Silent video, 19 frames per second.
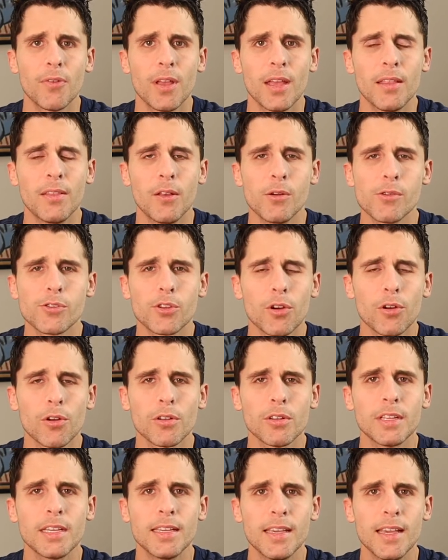in those
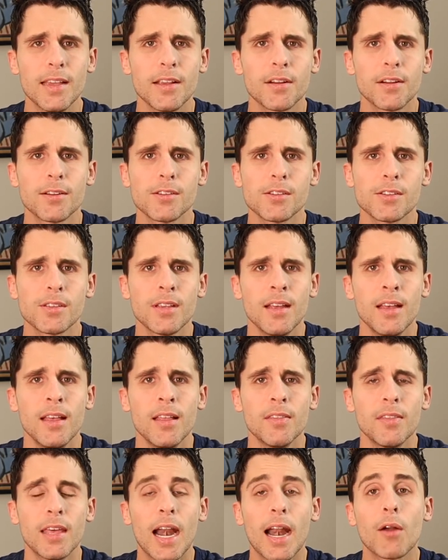early years
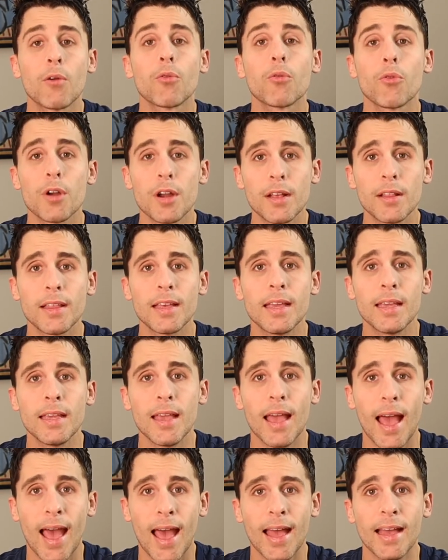that I really
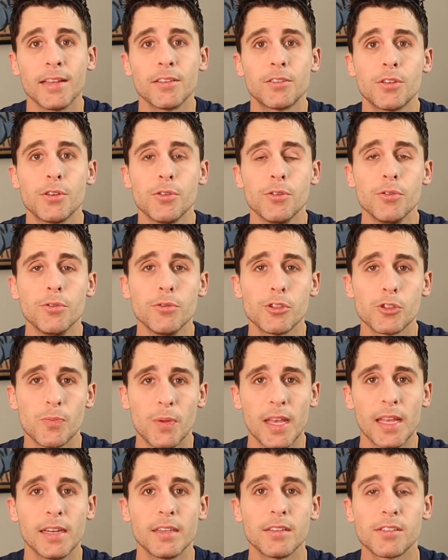had to
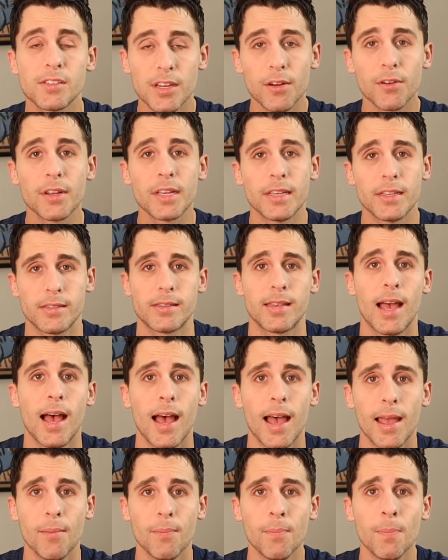spend serious
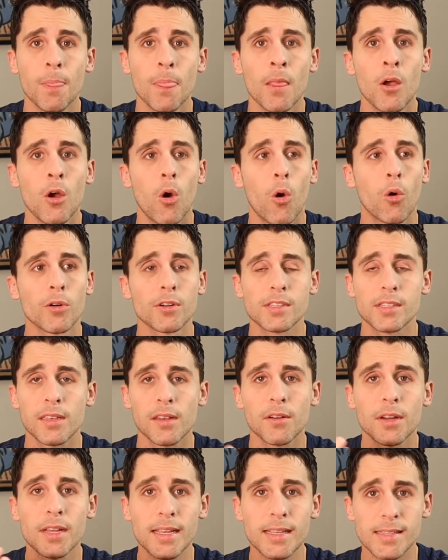time or
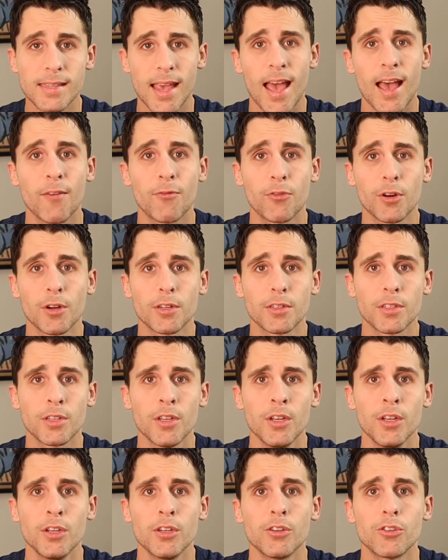serious effort
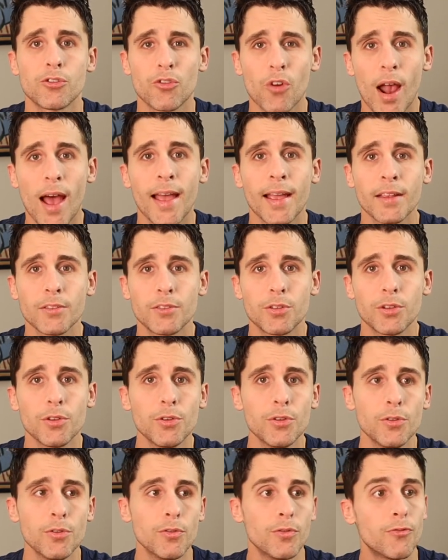trying
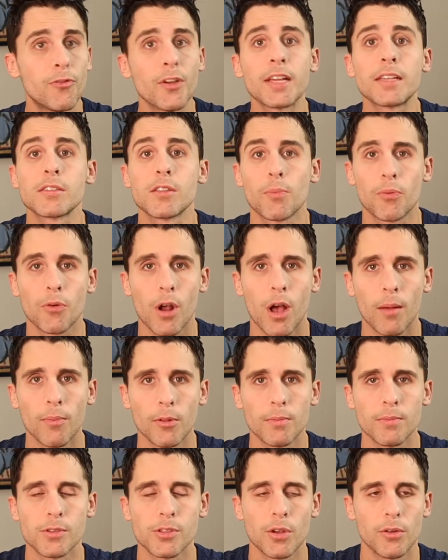to fix the
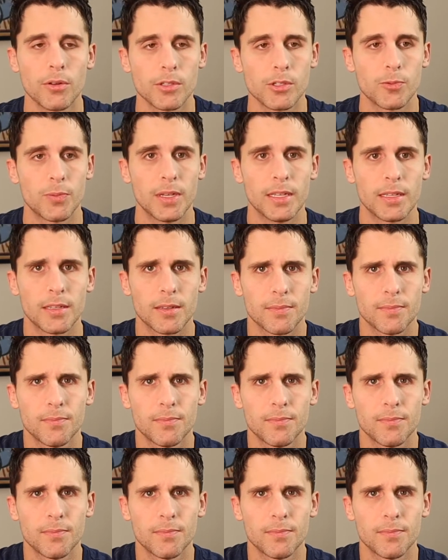problem, so to speak.